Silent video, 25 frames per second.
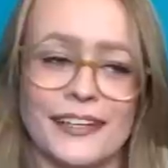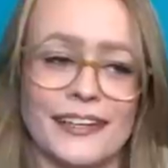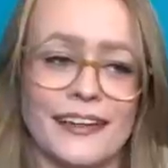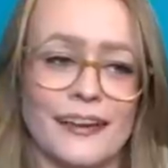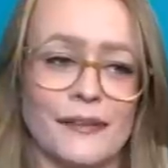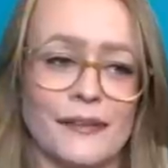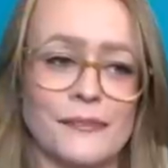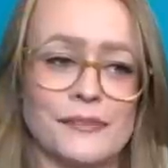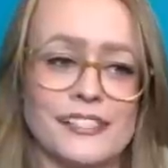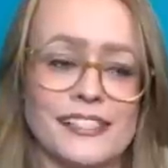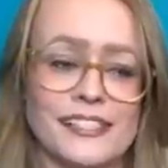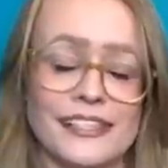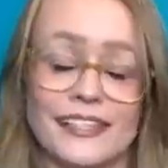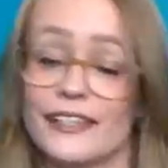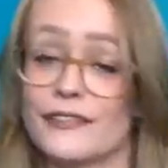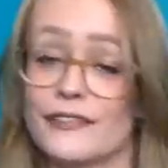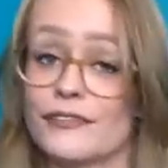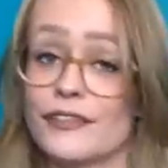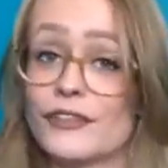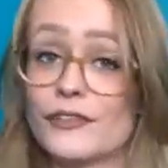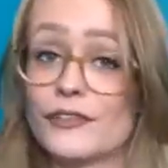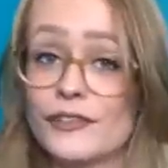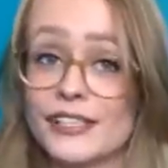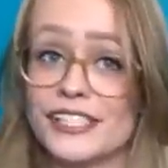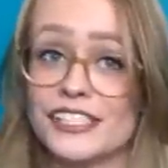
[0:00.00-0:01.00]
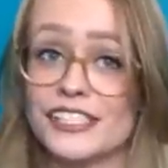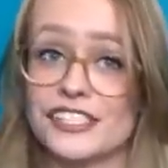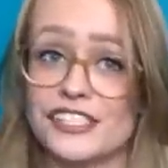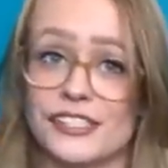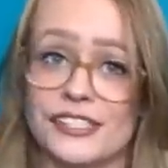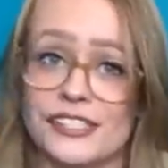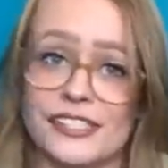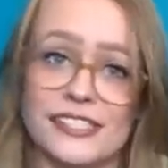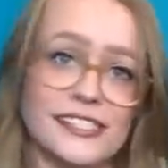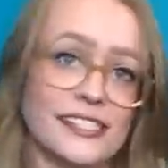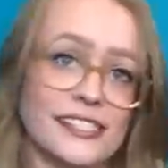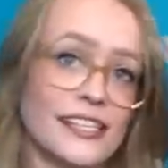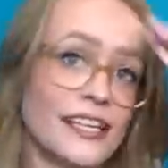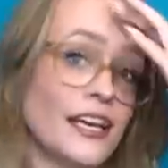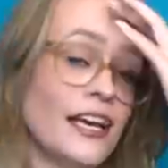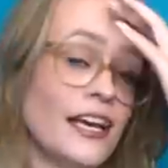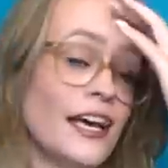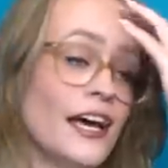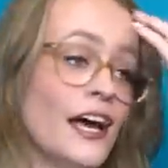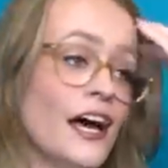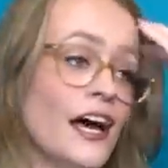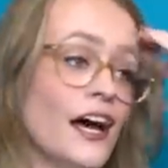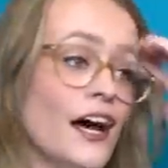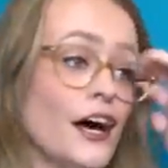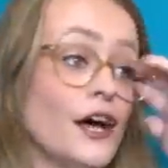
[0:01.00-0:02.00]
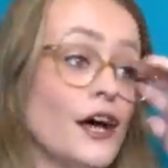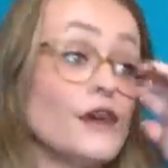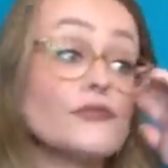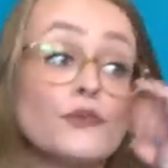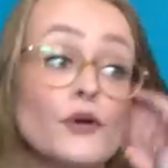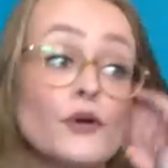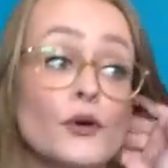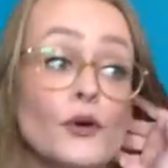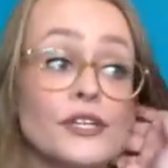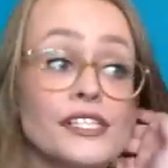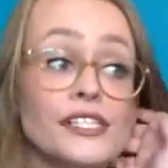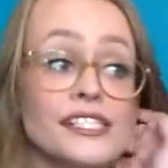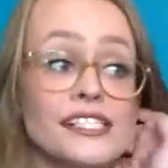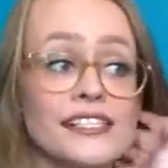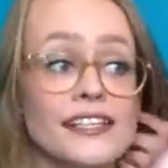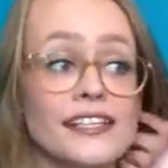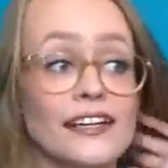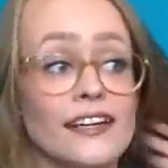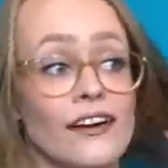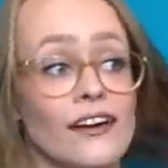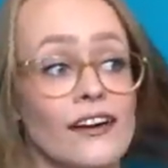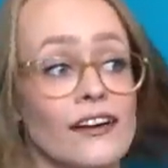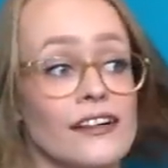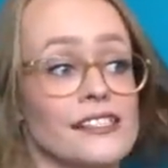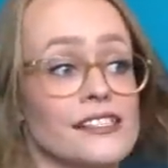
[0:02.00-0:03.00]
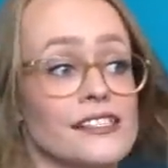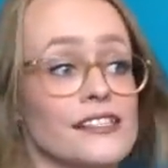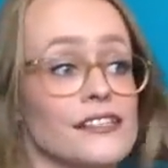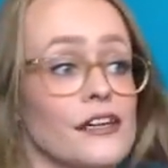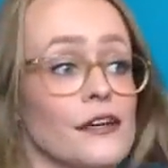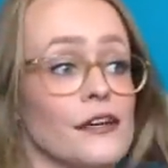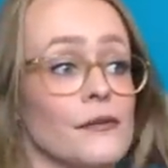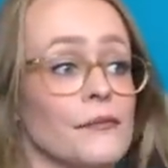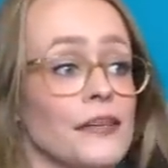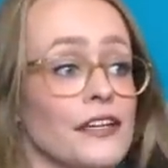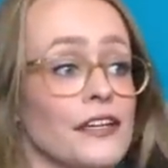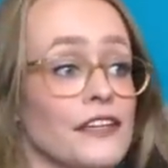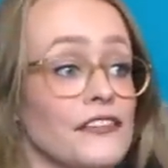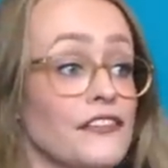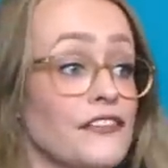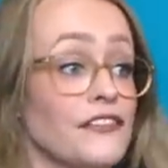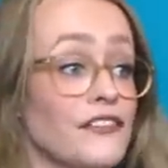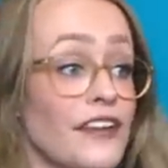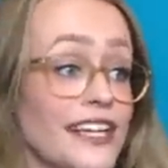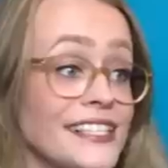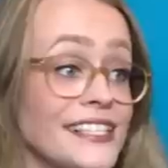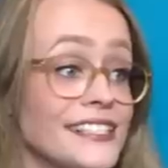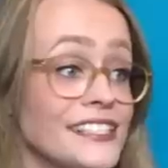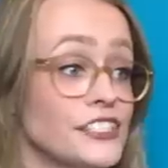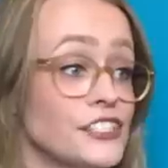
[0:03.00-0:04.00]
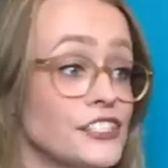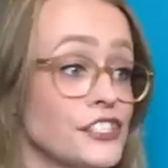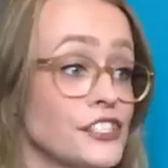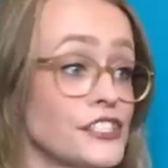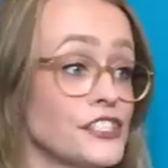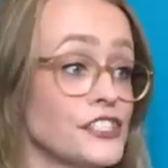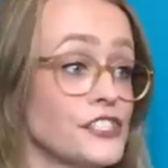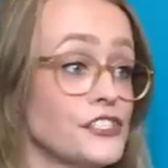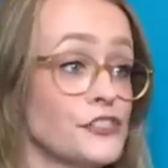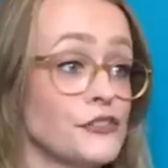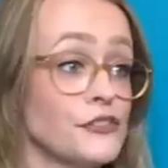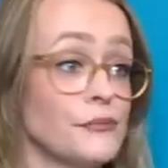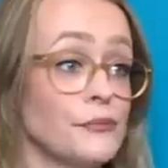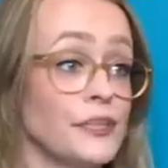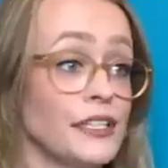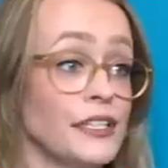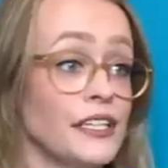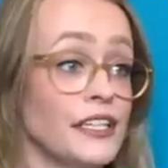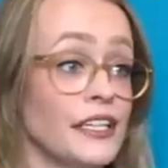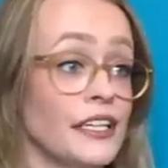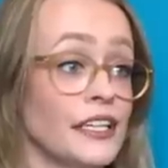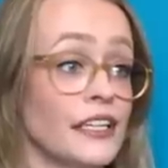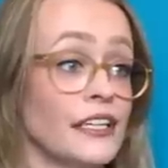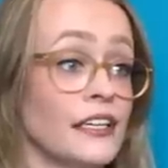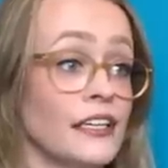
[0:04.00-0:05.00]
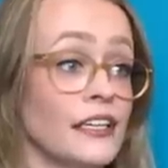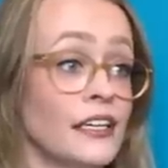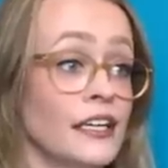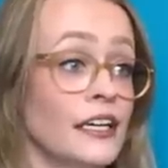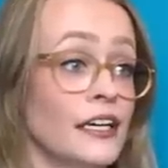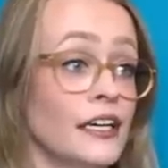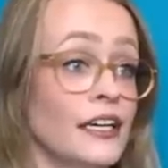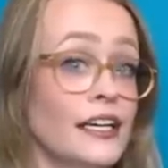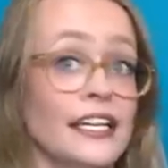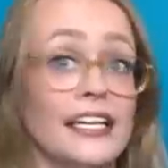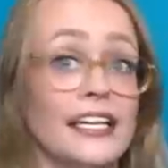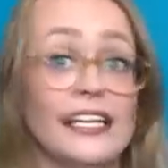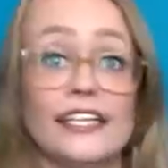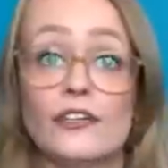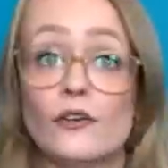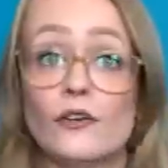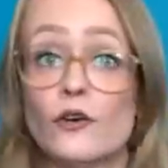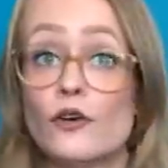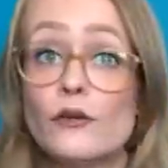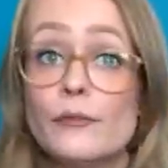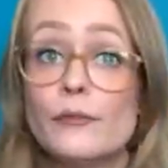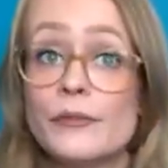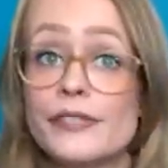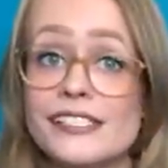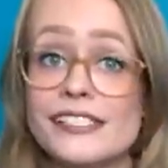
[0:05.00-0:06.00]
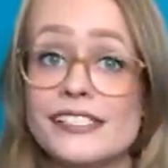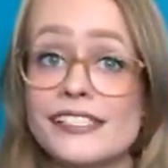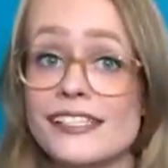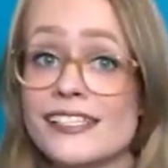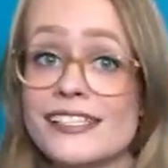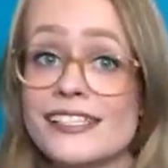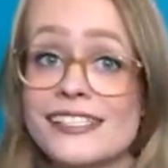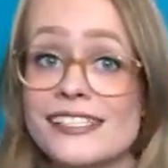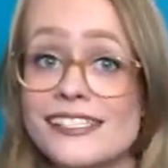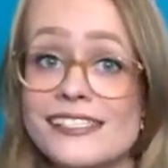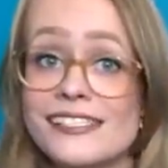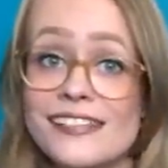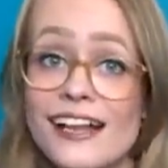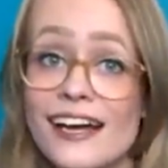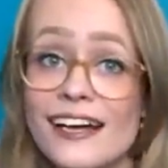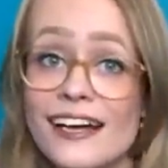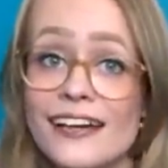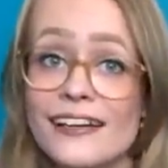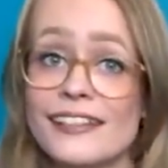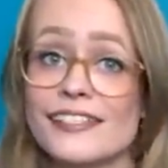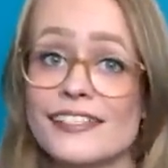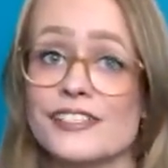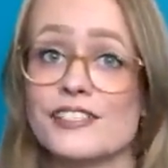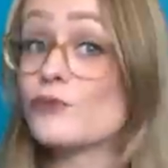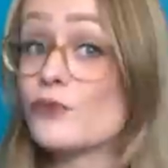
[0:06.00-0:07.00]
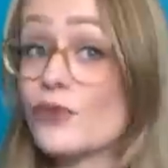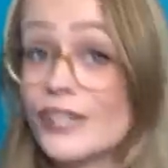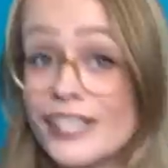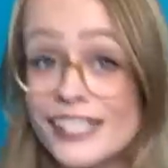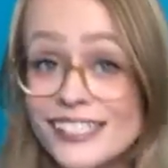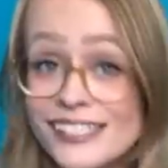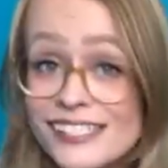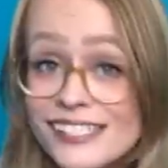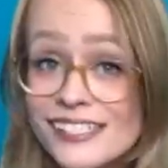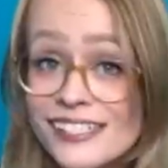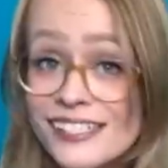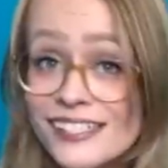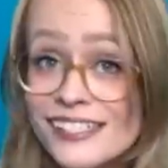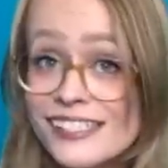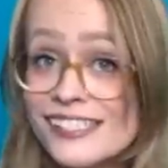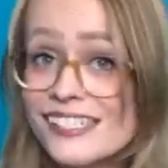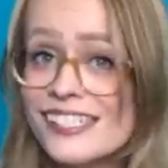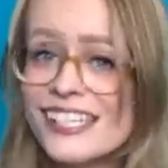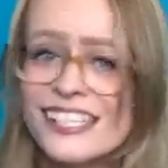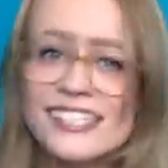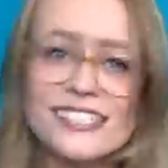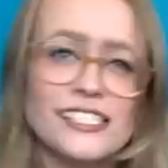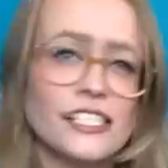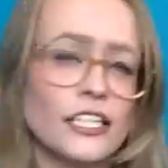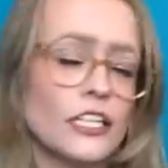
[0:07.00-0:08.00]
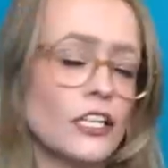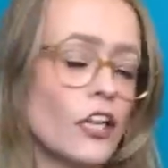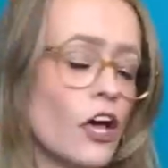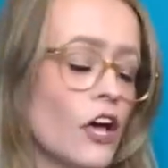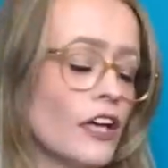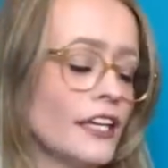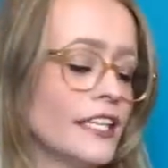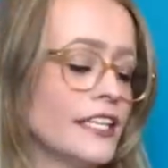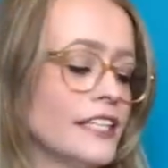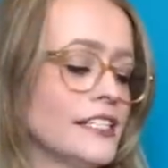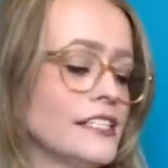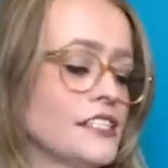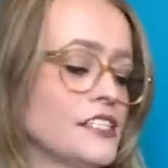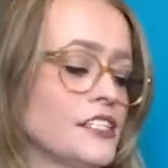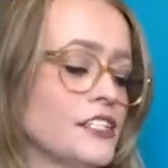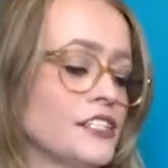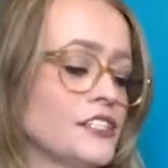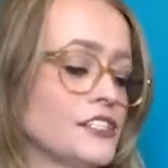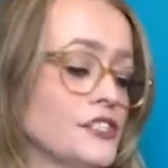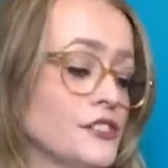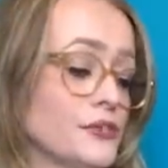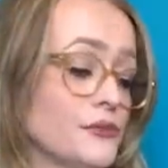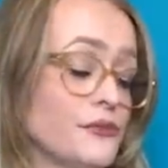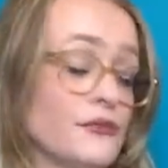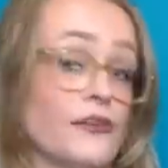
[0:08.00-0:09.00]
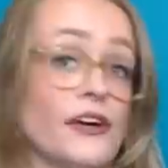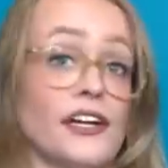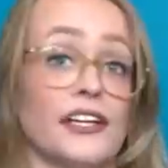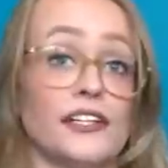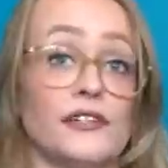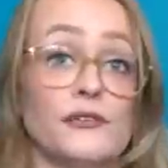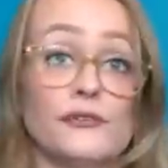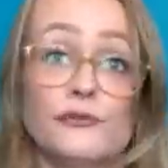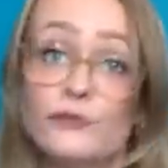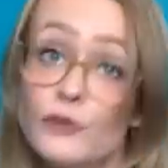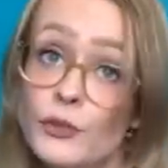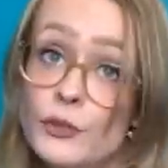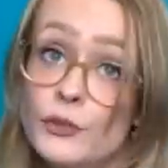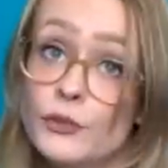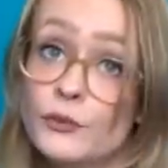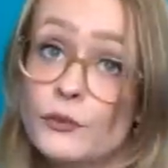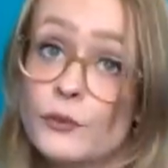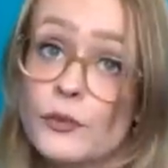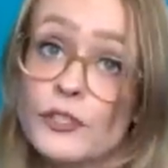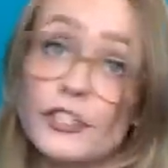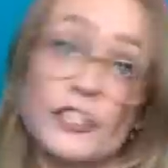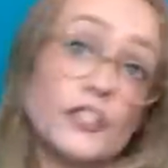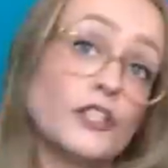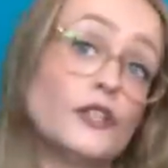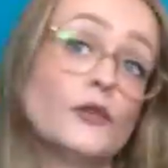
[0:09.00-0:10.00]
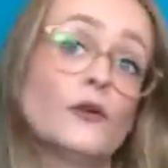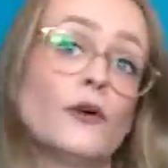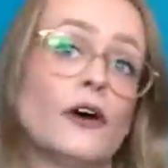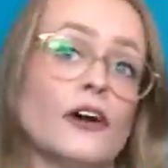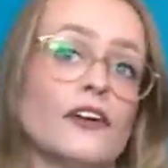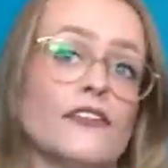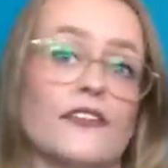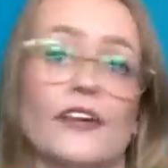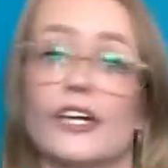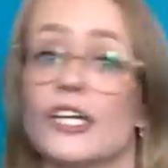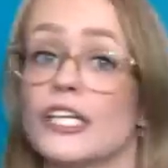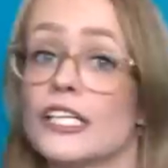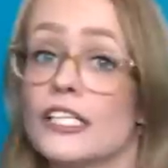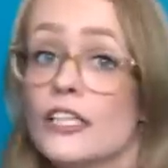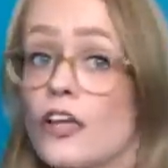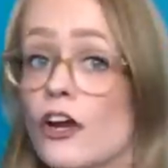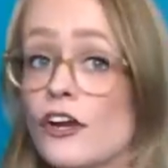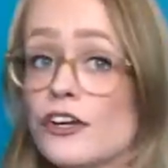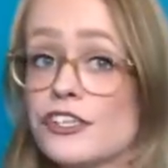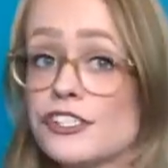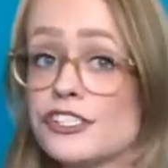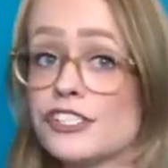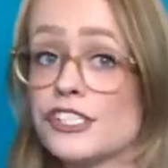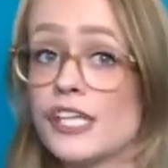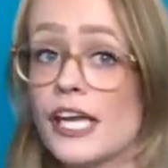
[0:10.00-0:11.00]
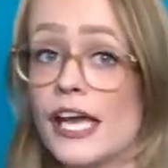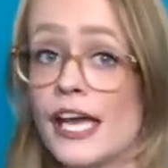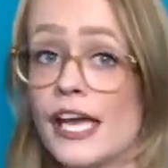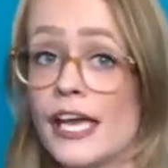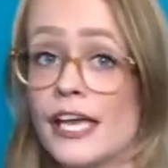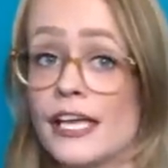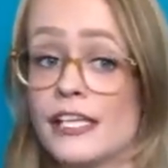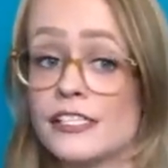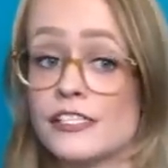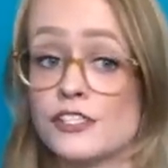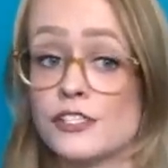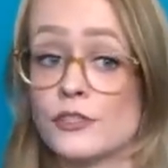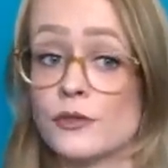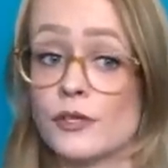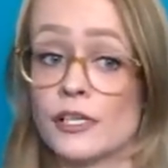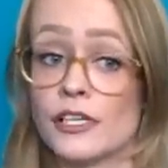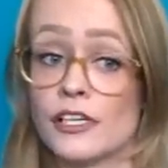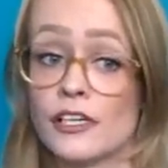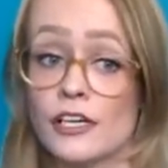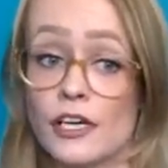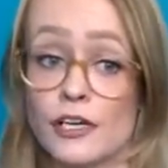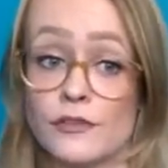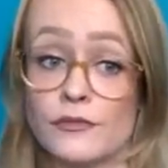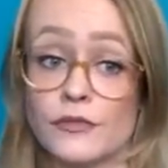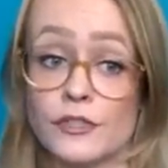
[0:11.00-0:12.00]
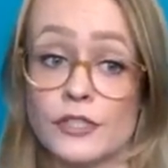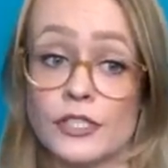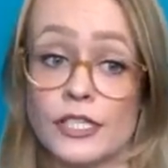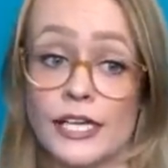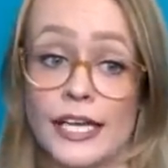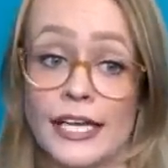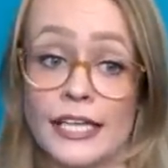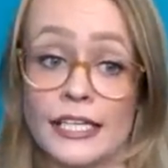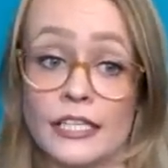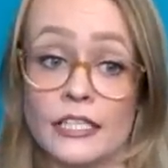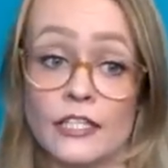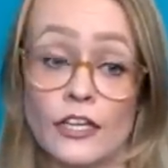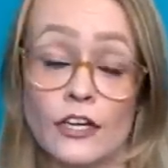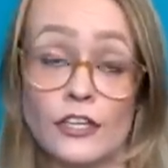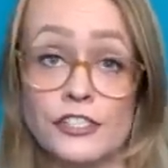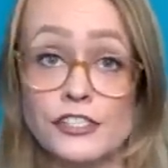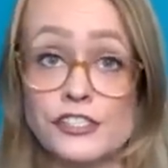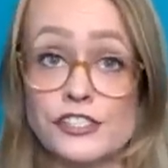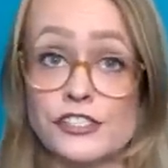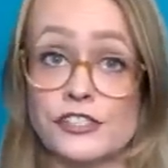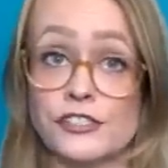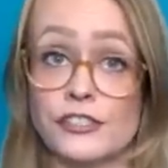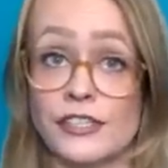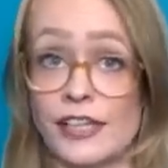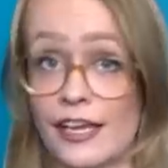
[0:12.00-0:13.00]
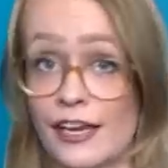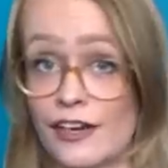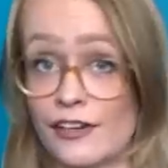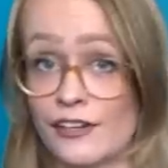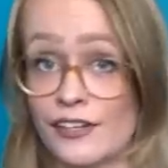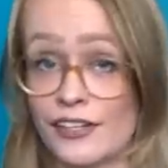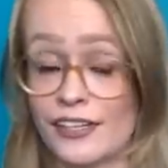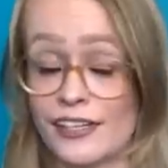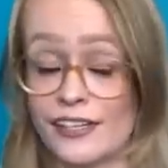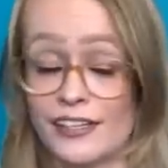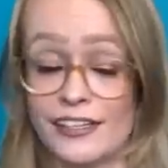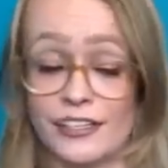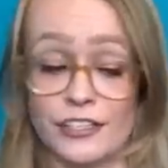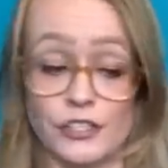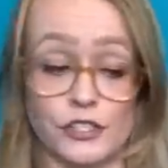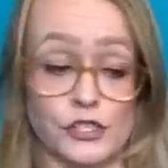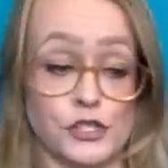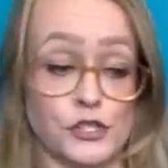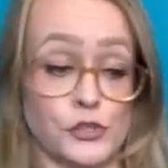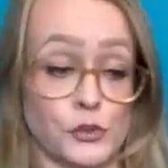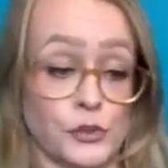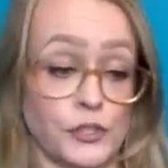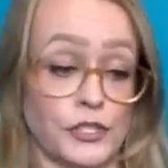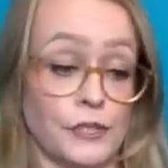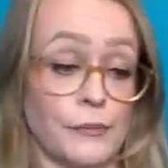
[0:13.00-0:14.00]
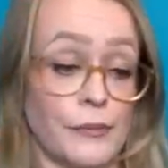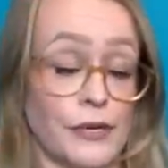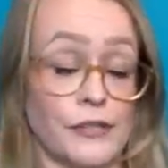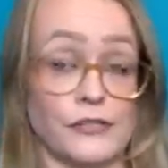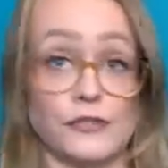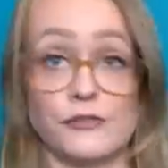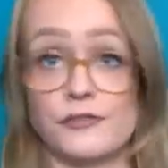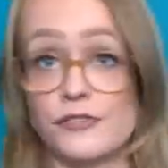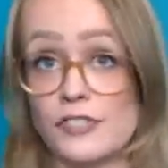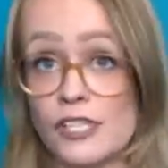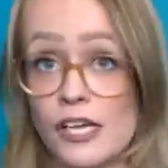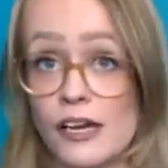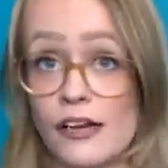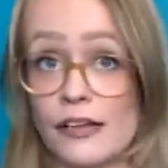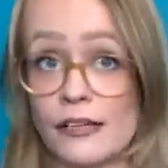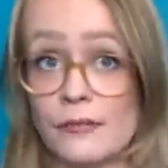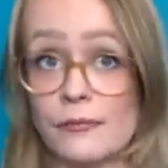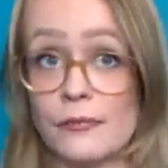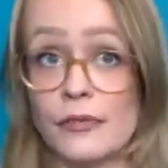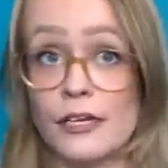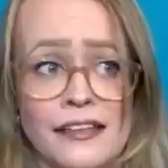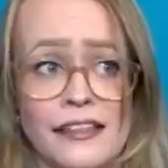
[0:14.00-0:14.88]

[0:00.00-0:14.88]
it comes to living creatures. Of course, there are some advantages to being enormous in size. For instance, it's a lot easier to find food when you are very large, as you can cover a larger area in a short amount of time.